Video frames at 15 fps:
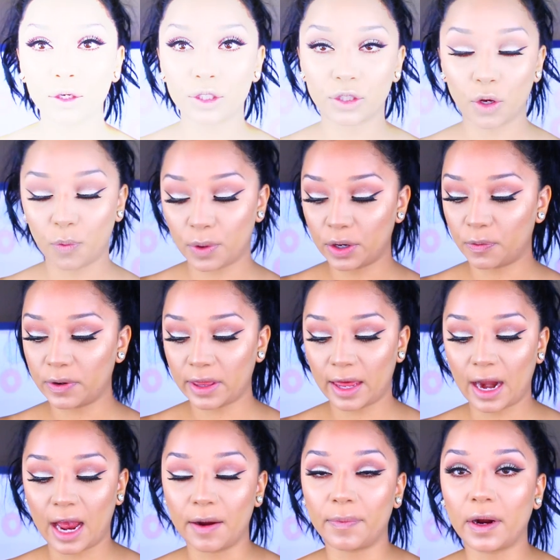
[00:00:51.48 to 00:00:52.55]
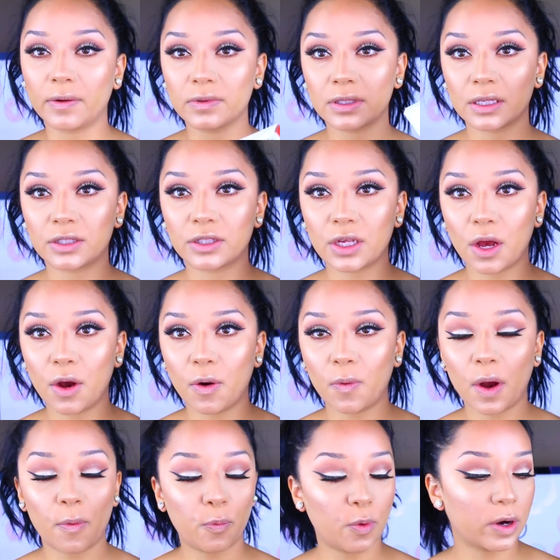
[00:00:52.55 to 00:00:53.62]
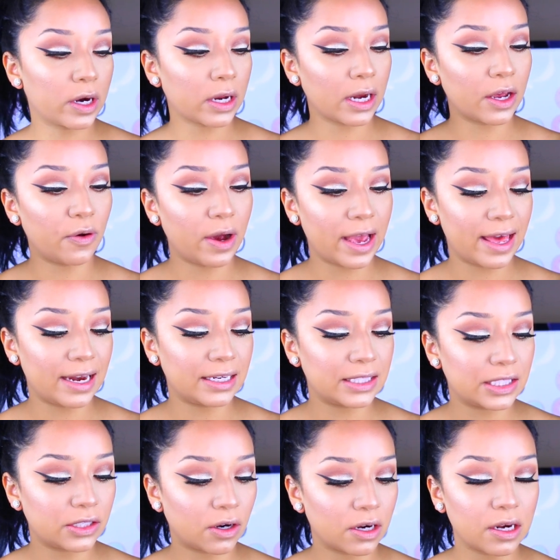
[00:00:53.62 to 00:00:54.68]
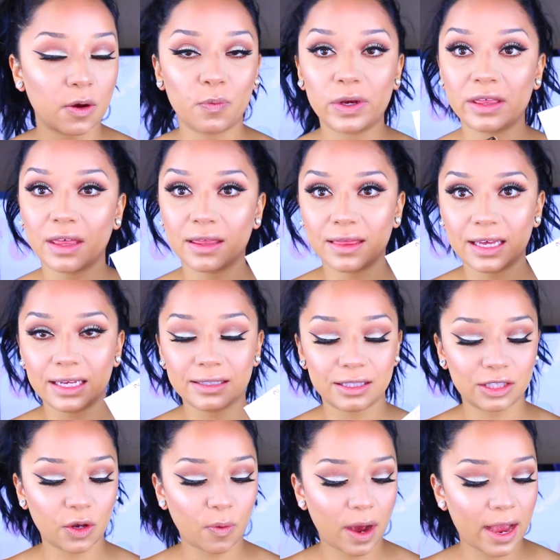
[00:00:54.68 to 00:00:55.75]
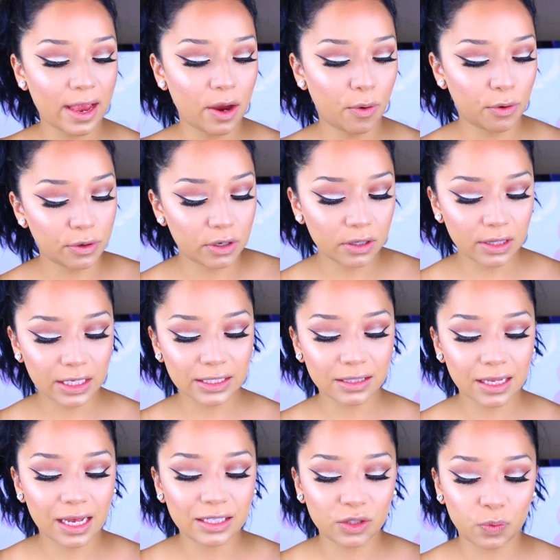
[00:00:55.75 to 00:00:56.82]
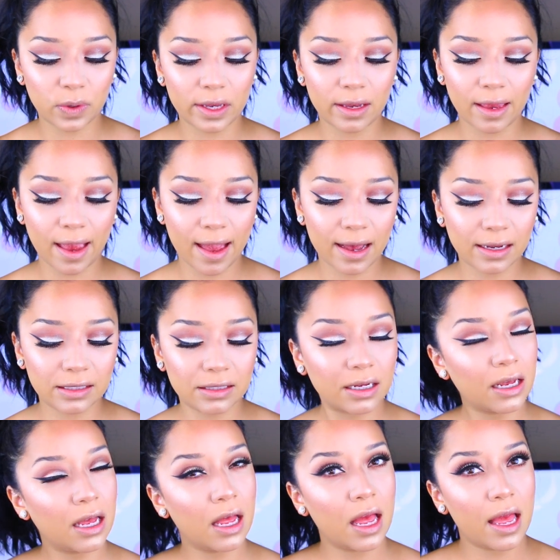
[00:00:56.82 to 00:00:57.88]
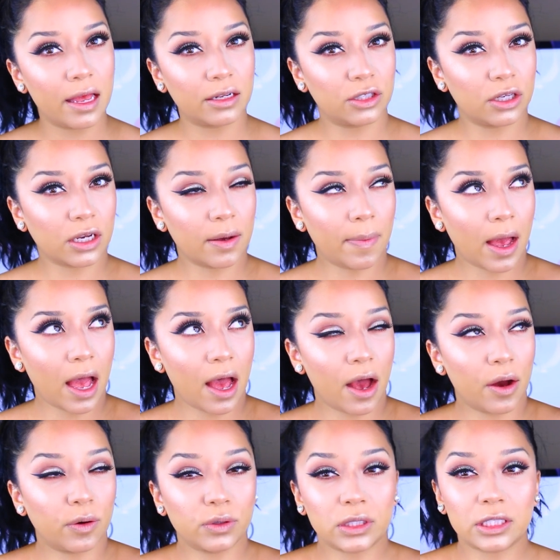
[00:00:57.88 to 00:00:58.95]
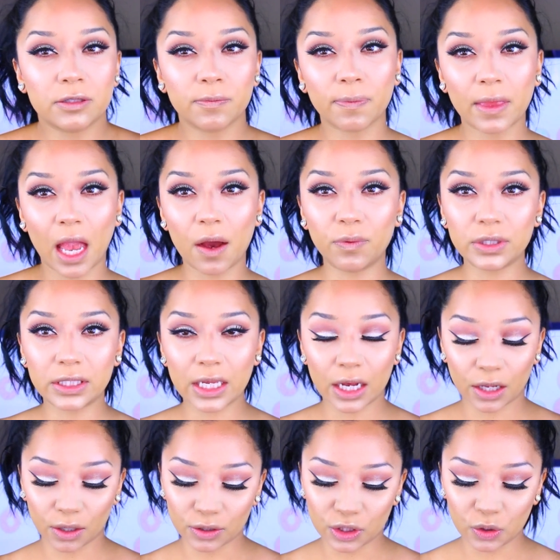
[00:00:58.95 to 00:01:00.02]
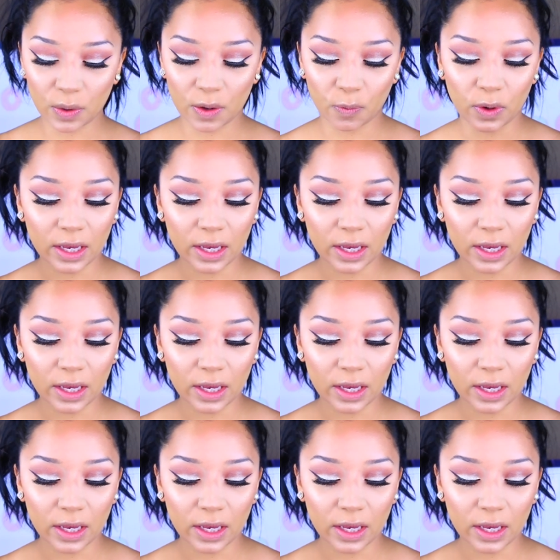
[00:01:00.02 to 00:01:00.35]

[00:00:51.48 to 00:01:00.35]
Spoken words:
It looks so weird with that eyebrows. So we're gonna go ahead and start with this. So I ordered this last week and it took about, I would say, close to a